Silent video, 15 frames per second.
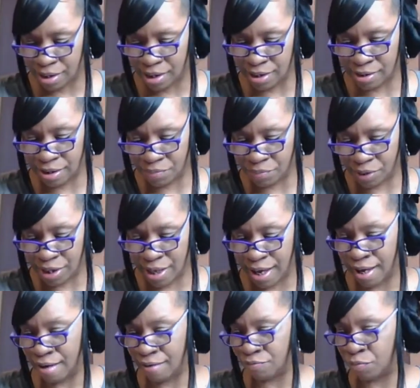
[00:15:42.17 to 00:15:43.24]
And then we
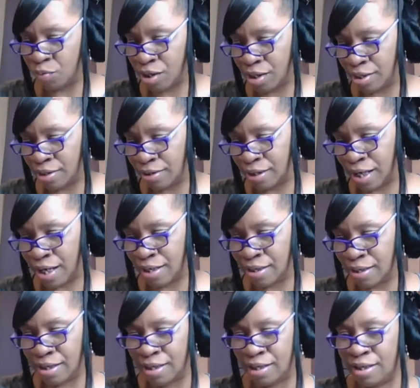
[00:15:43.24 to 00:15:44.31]
have one
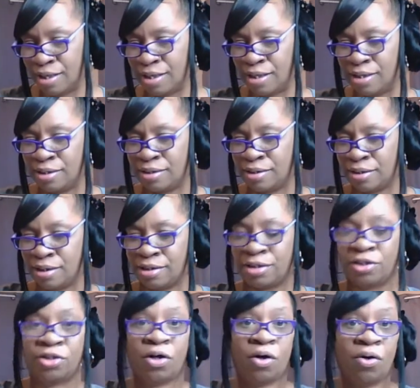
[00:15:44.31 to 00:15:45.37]
that is
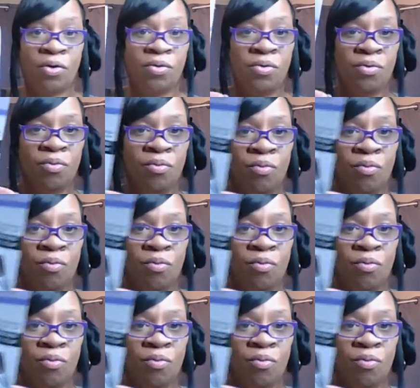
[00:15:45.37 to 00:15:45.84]
snow